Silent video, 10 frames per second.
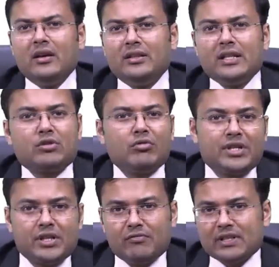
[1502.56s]
This
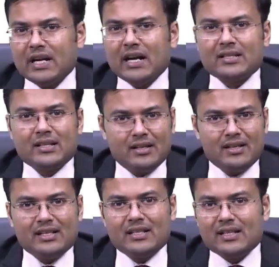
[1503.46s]
question was asked in a
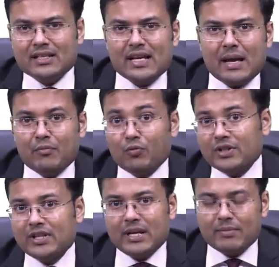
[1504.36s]
latest exam. What's
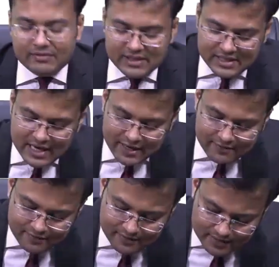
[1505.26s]
the name of this
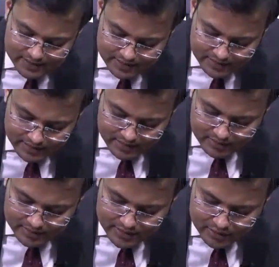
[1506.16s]
knife?
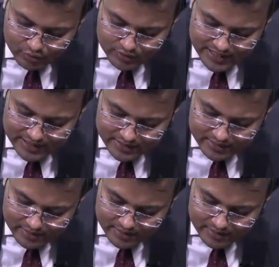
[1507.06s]
This is known as